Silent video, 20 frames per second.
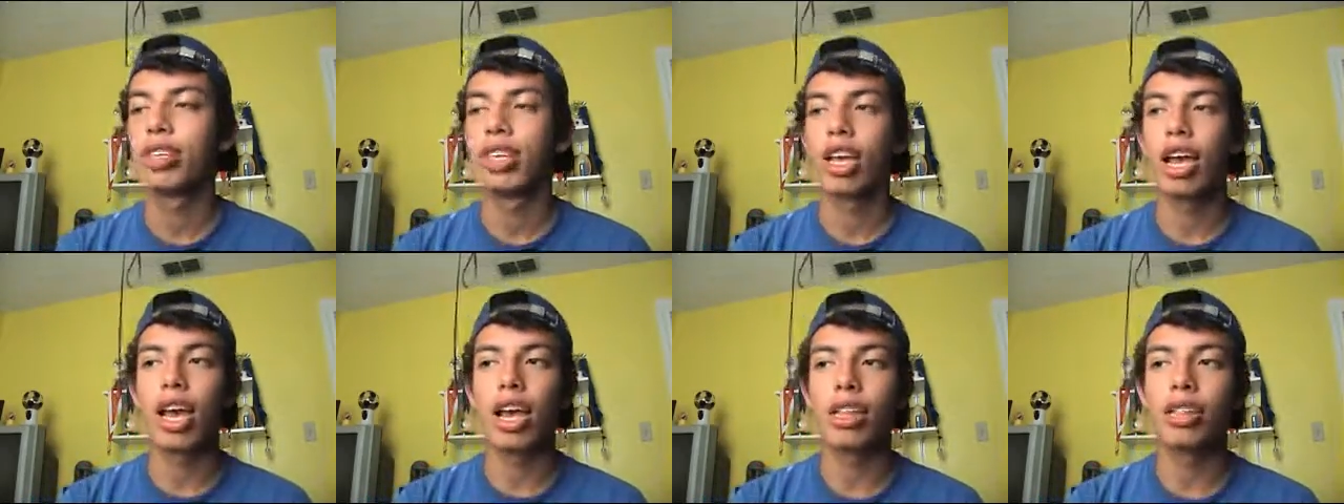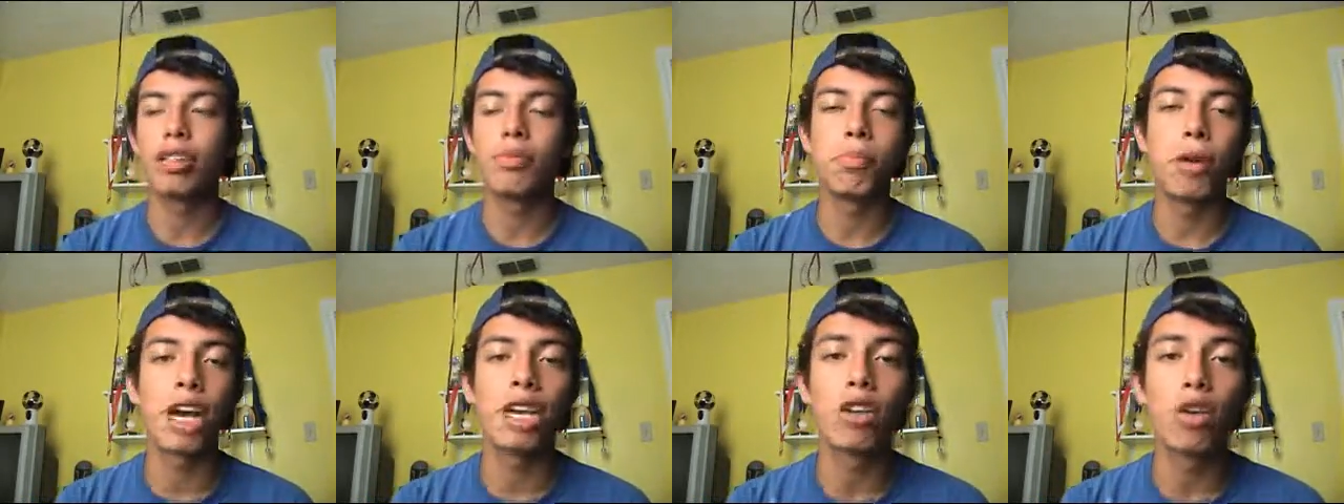And
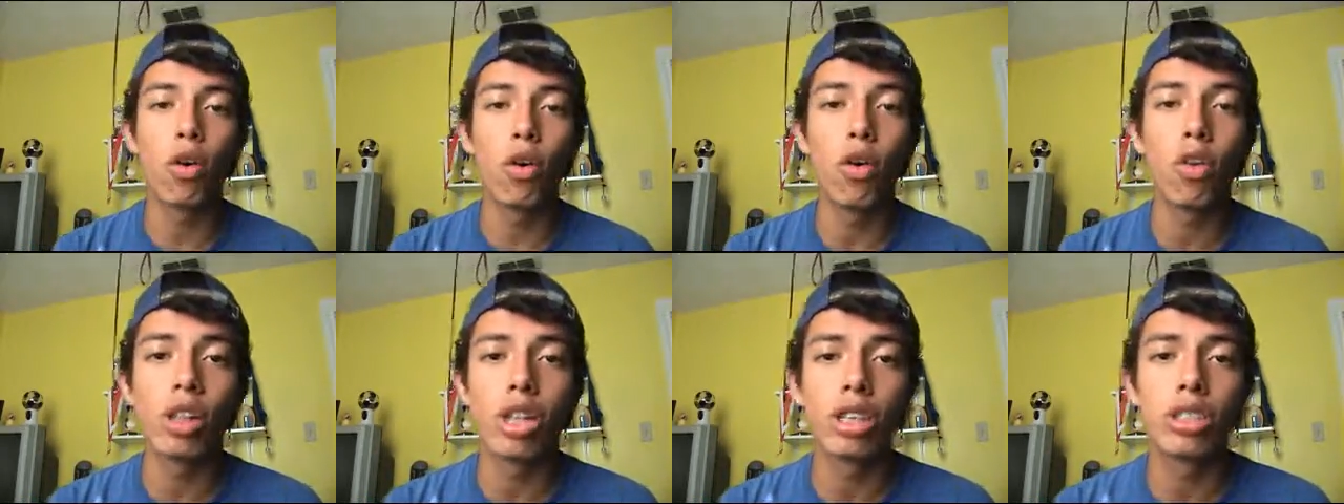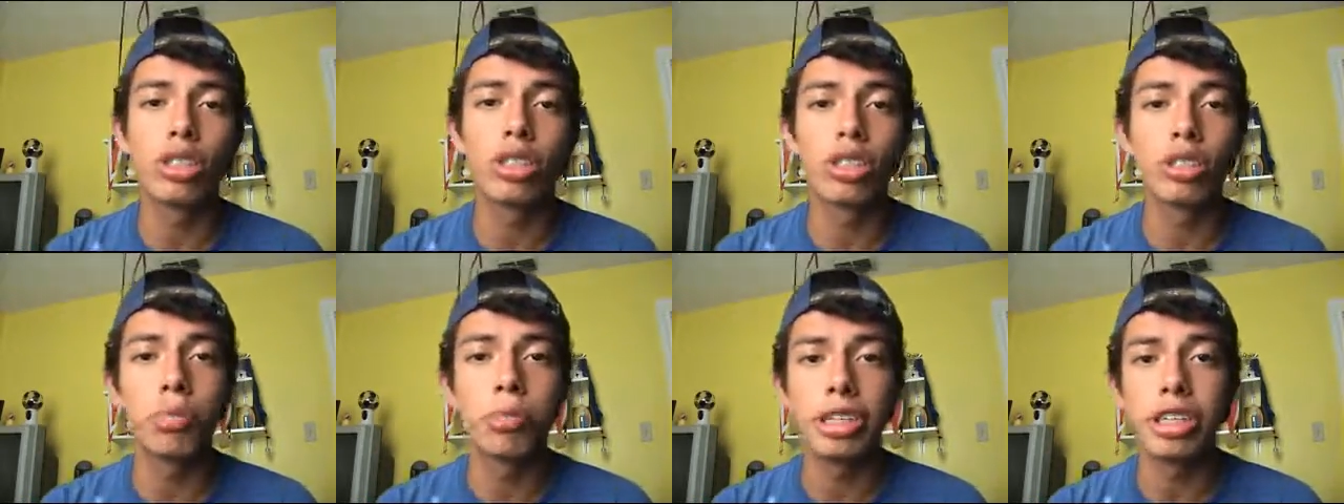my goal is
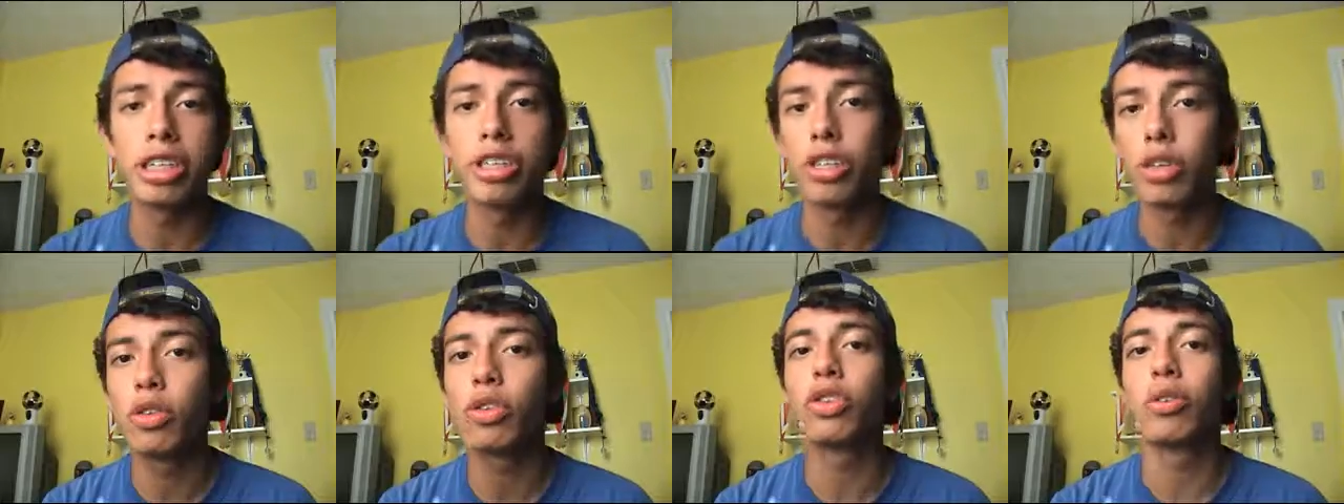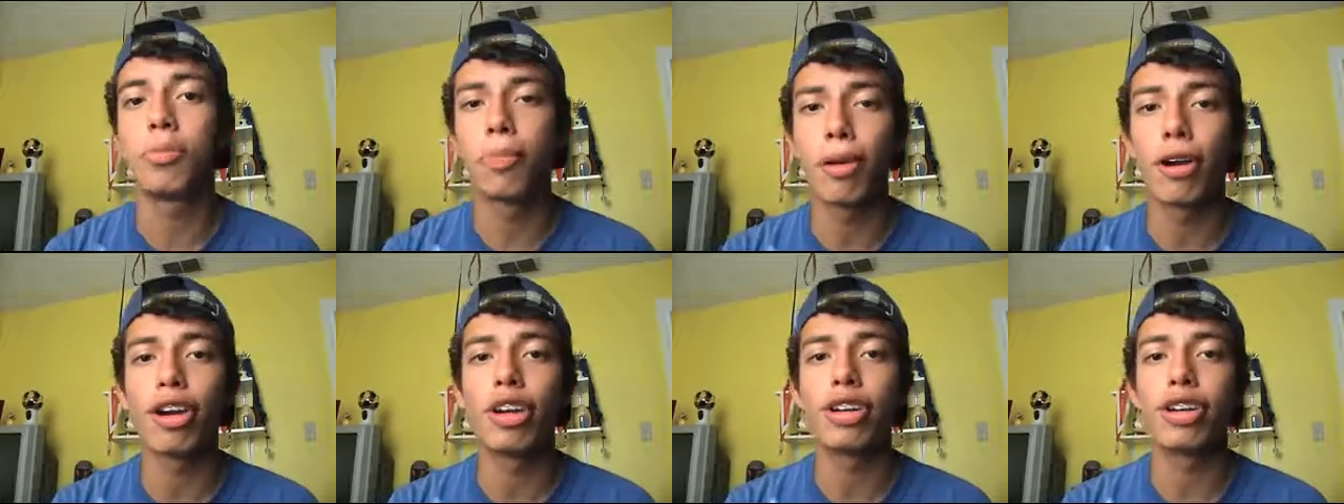to be a YouTube
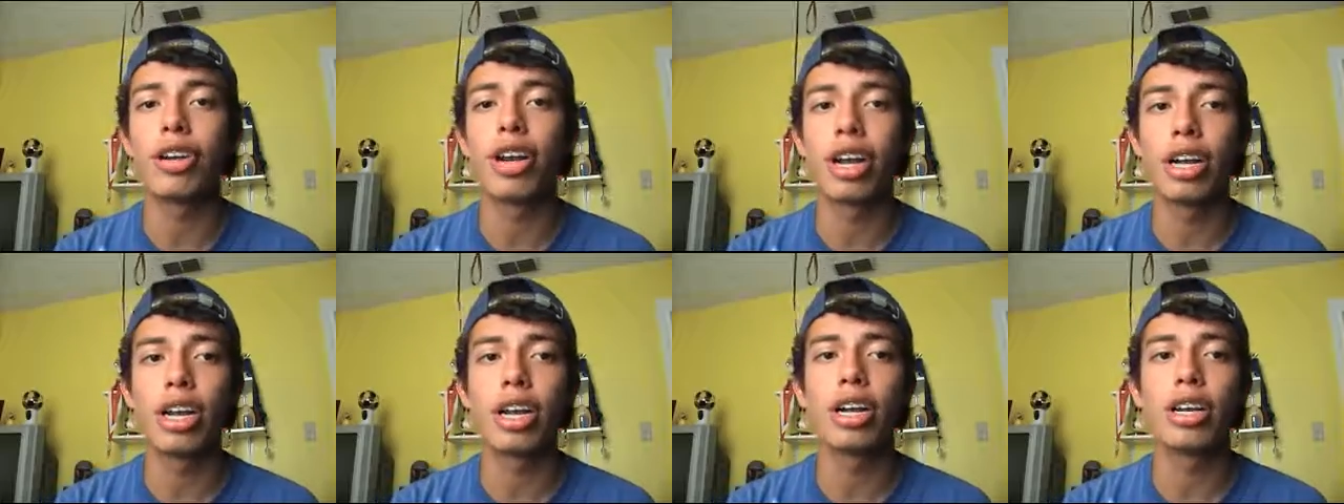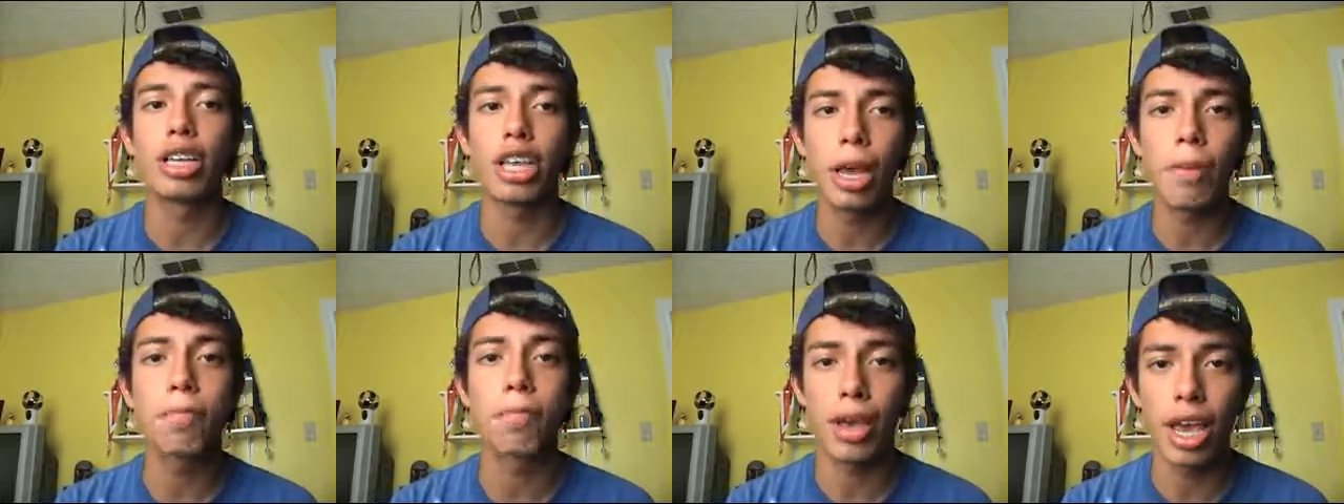partner and
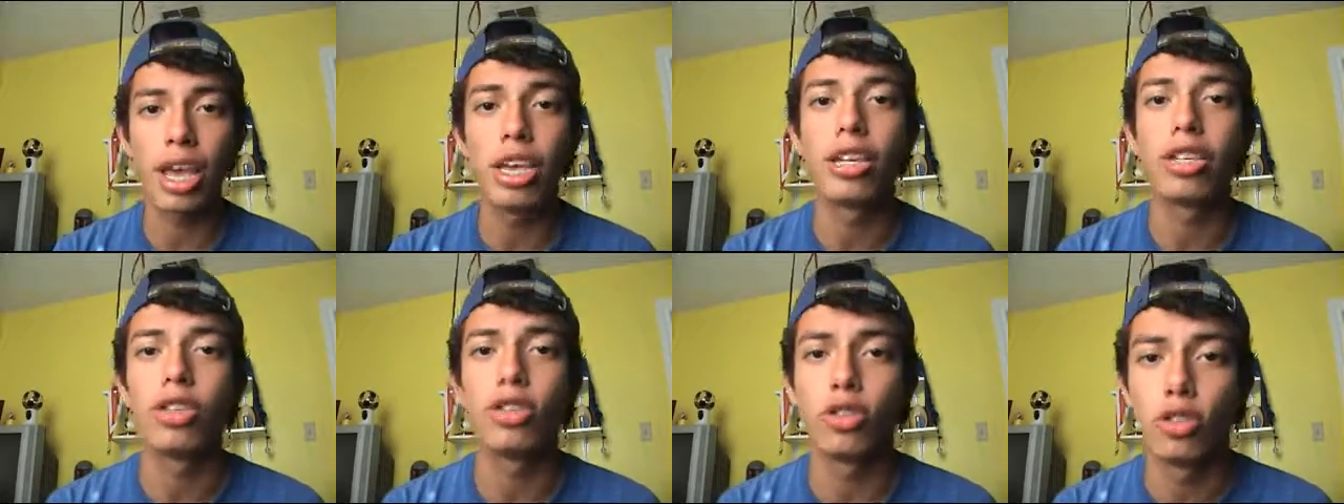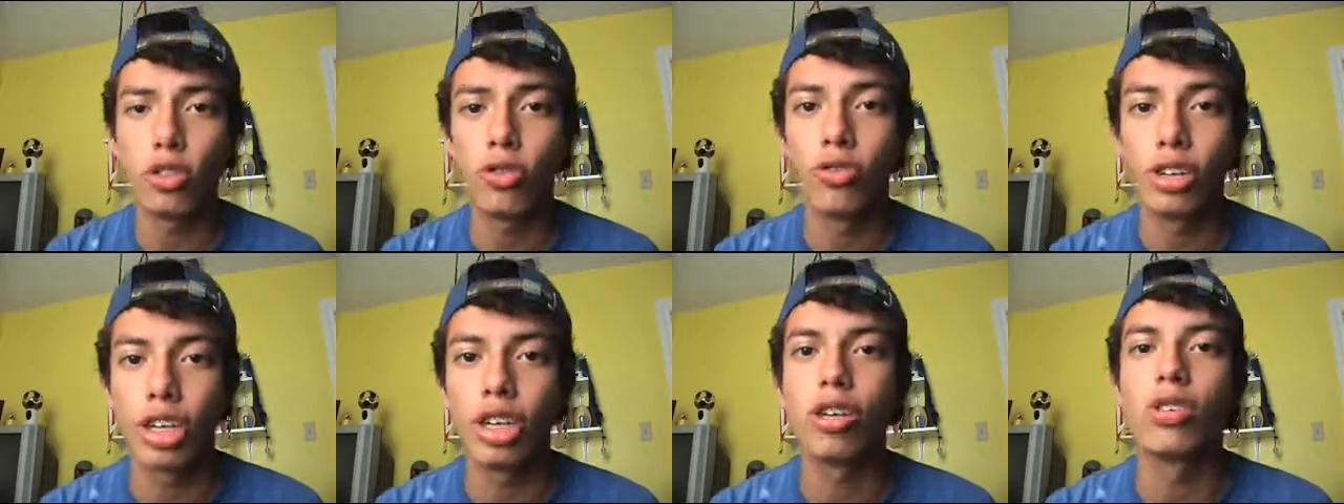get paid to do
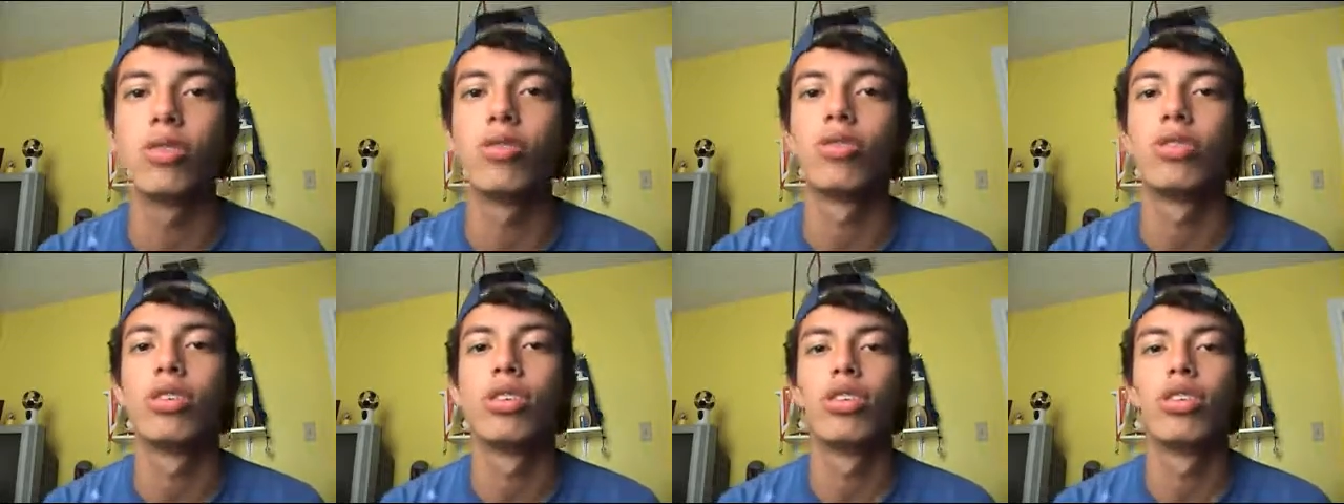videos.